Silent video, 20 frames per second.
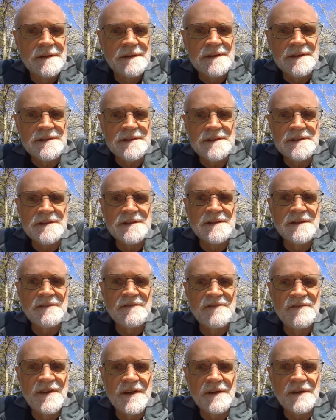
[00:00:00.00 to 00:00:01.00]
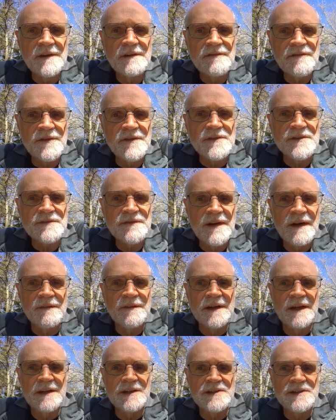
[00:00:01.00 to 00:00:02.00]
This is the very first
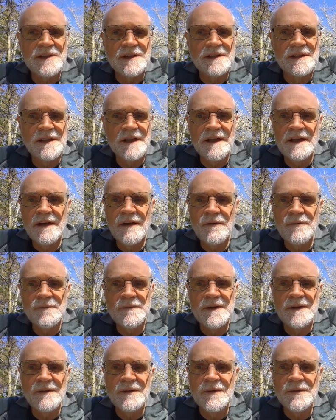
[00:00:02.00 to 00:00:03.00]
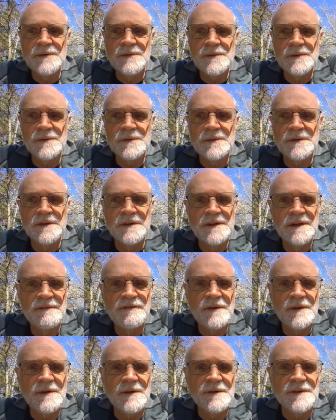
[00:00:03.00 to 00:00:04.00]
foundation that helped me go through the
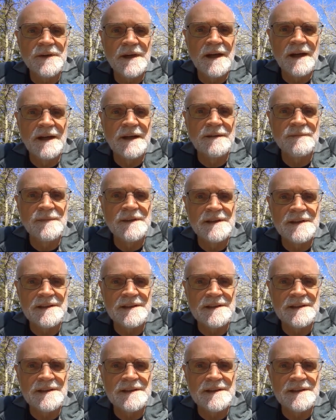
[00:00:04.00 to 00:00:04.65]
difficult time in the